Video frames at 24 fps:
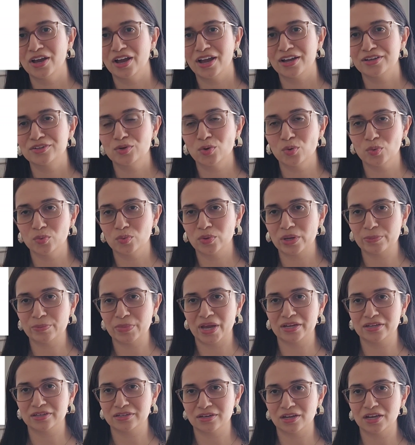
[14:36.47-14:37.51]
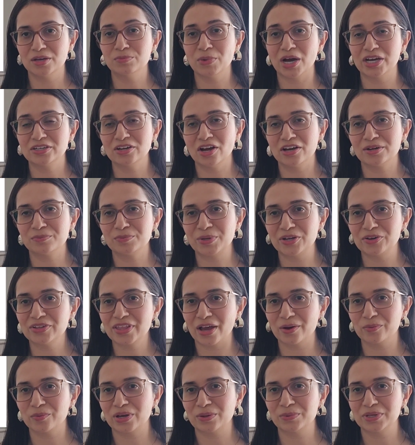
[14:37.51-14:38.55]
I know it might not appear
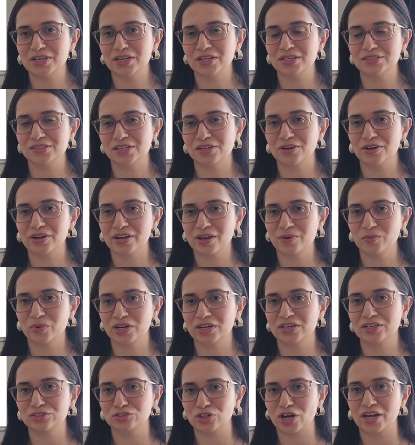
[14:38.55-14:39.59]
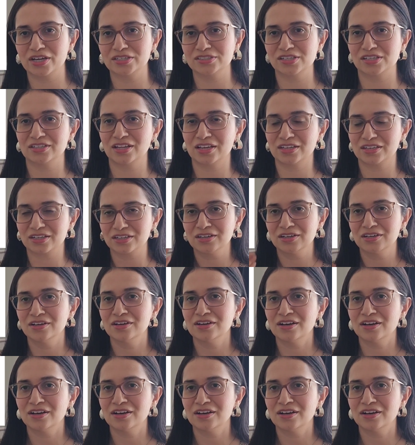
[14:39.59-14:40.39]
that way because here I am wearing a dress and like